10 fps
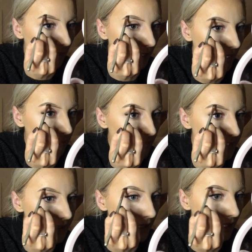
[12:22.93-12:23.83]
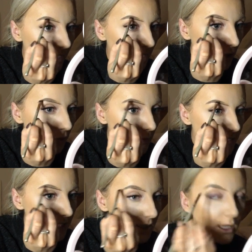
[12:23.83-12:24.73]
I must say, I always
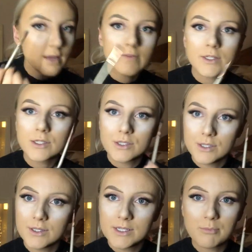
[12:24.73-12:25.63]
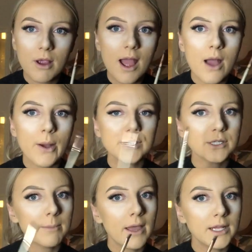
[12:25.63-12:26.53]
get nervous to do this brow. I don't
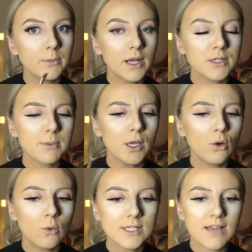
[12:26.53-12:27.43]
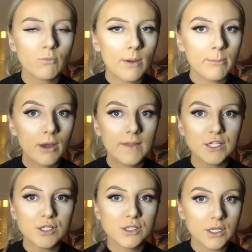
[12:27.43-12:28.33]
know about anyone else, but I always have one brow that
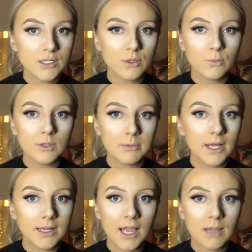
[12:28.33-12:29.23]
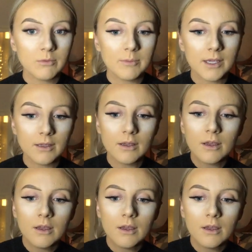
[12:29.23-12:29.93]
just does not want to play the game with me.